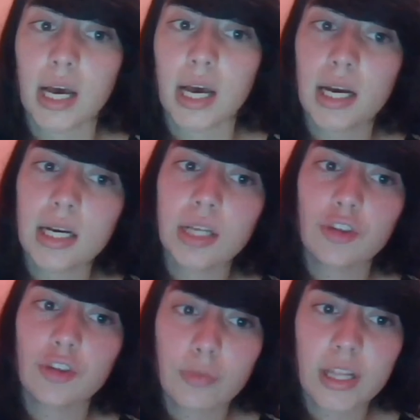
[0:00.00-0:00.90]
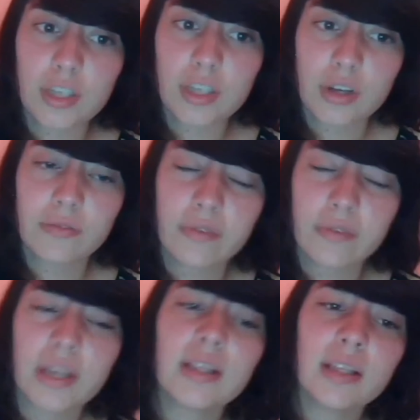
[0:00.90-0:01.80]
normally you can
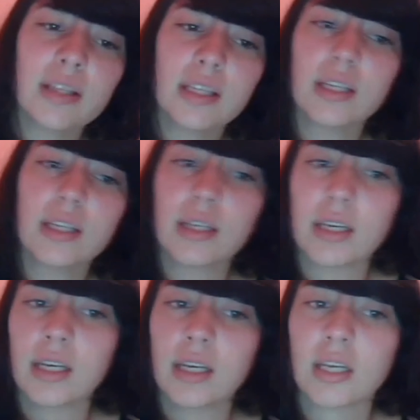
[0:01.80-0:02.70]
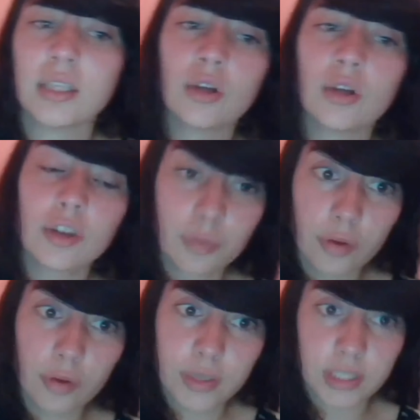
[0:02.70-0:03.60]
find that in other
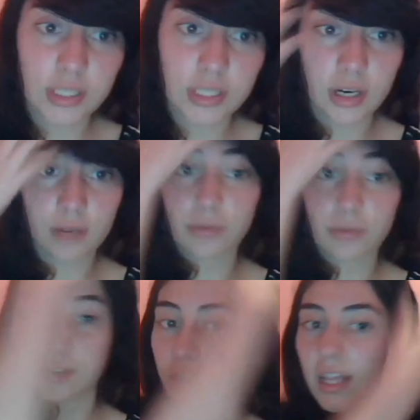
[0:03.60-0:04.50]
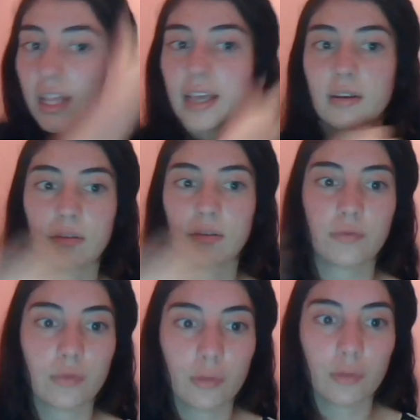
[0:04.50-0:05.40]
movies they are portrayed like
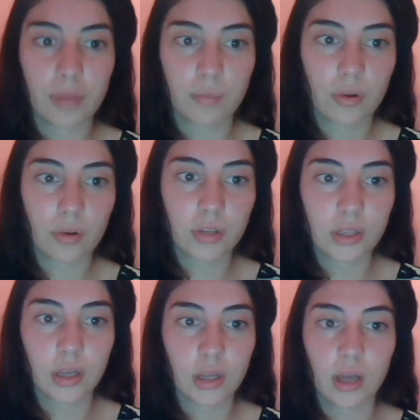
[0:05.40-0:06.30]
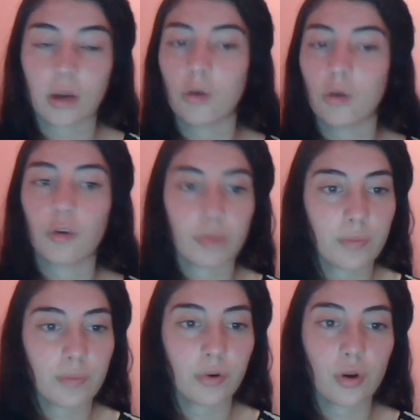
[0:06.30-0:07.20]
full people or
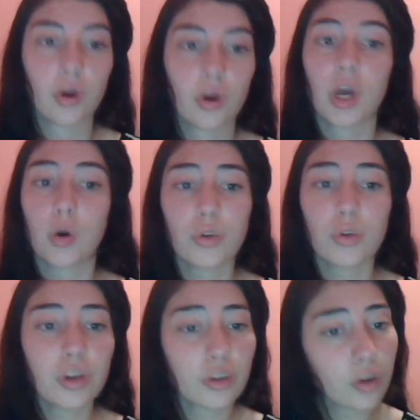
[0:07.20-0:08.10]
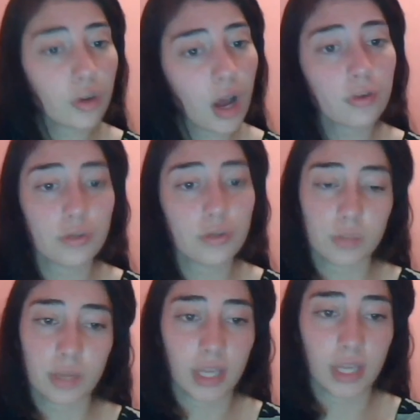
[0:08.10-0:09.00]
people who don't know how to
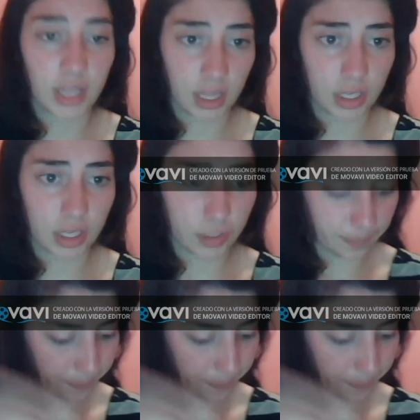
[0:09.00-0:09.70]
speak in English.